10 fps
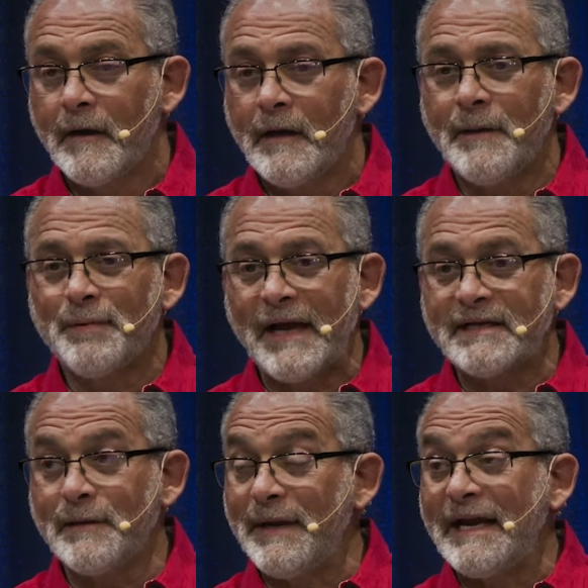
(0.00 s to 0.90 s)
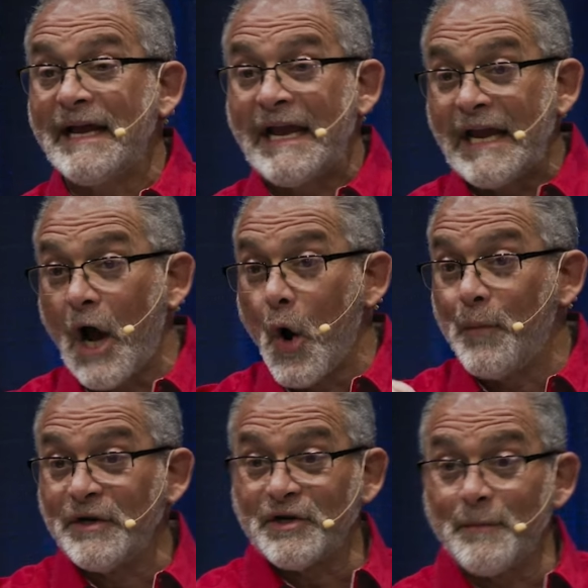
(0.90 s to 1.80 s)
Implanted meaning he
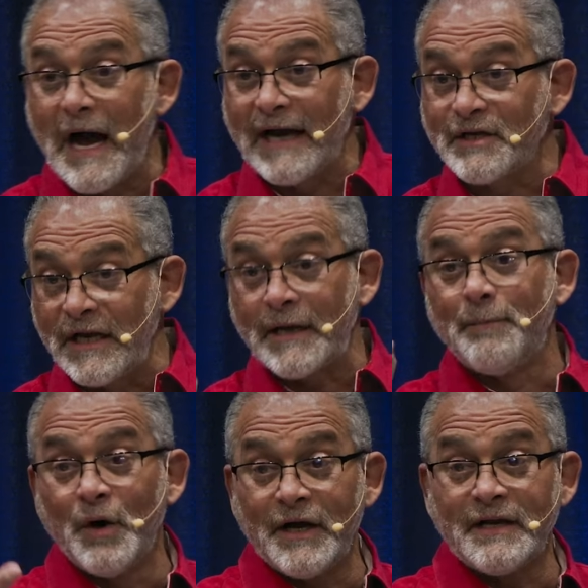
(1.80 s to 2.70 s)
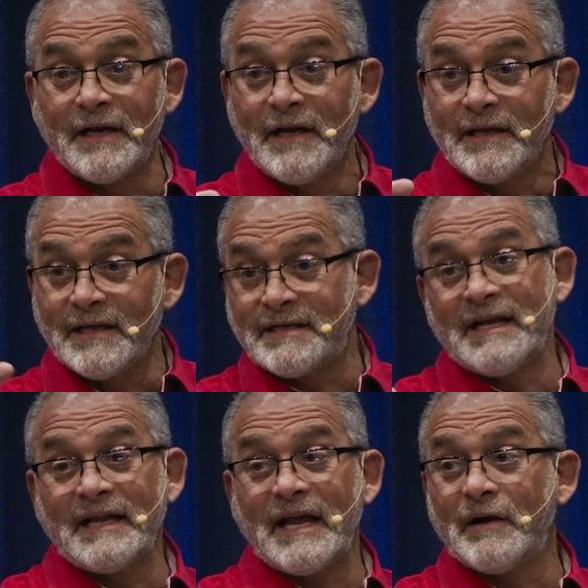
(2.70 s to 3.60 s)
opened your mind so he can put this
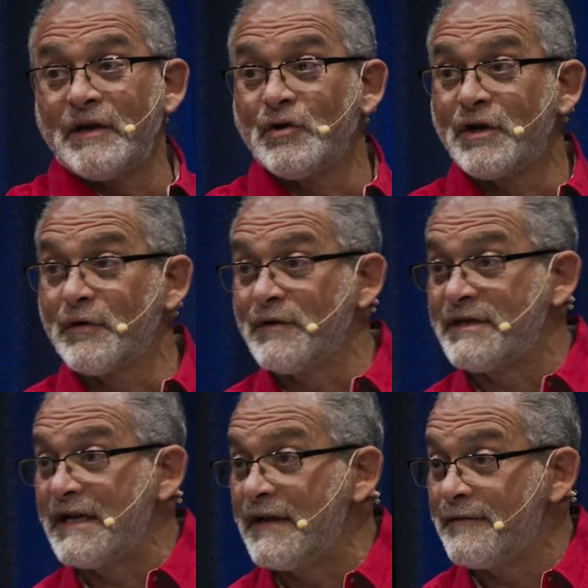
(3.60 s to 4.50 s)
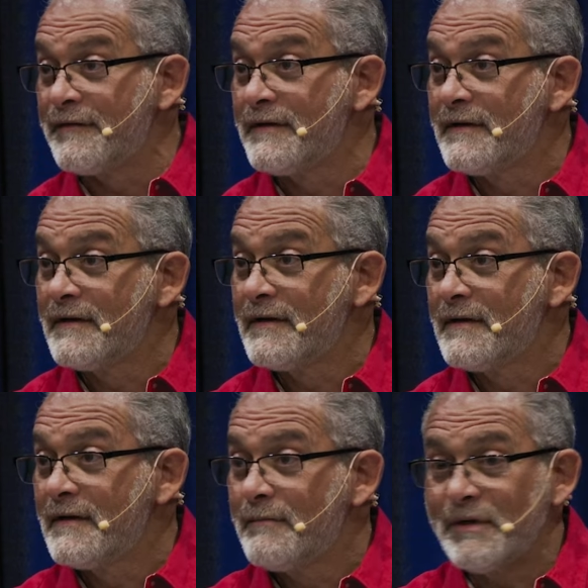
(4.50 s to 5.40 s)
thing there that you could receive.
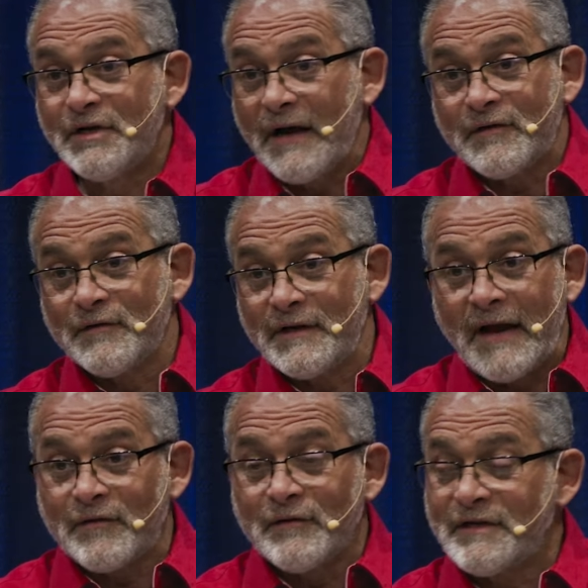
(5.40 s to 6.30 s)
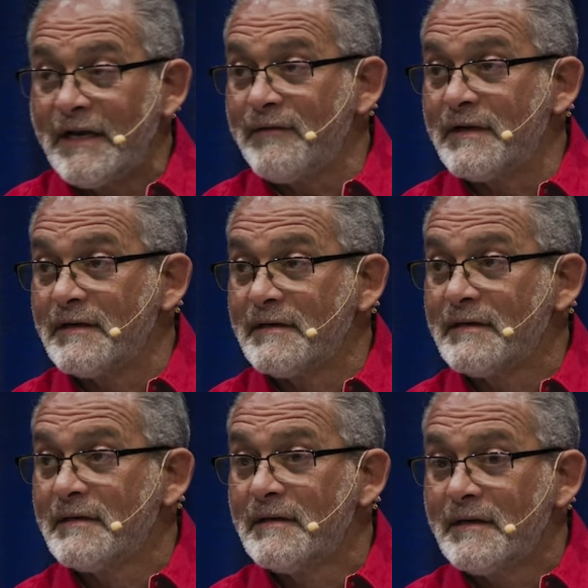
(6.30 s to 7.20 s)
But you have to receive it.
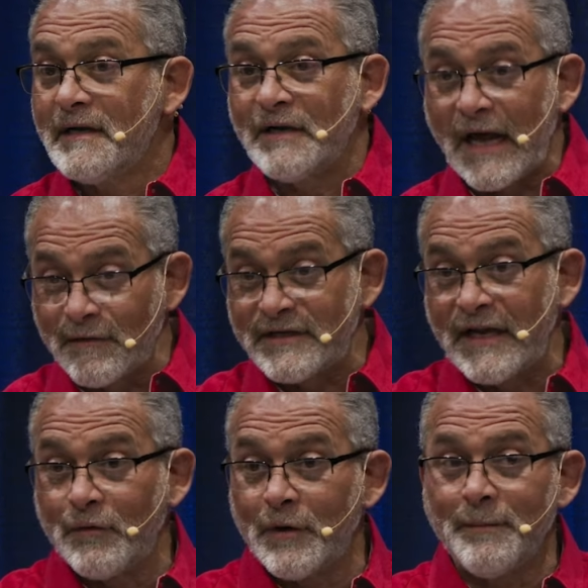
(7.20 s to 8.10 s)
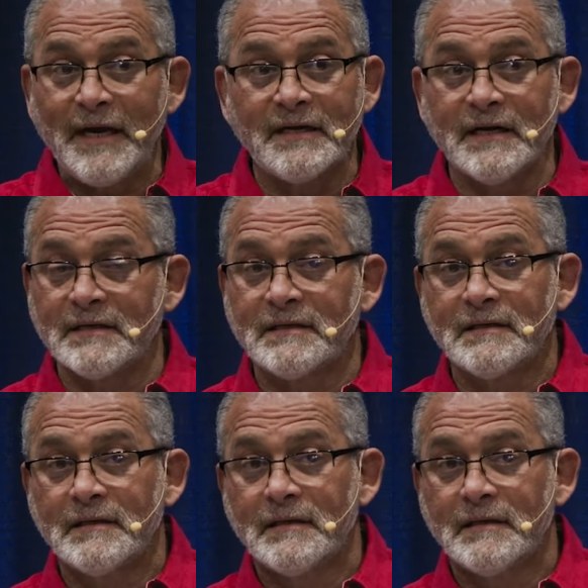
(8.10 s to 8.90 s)
And you got to receive it with meekness.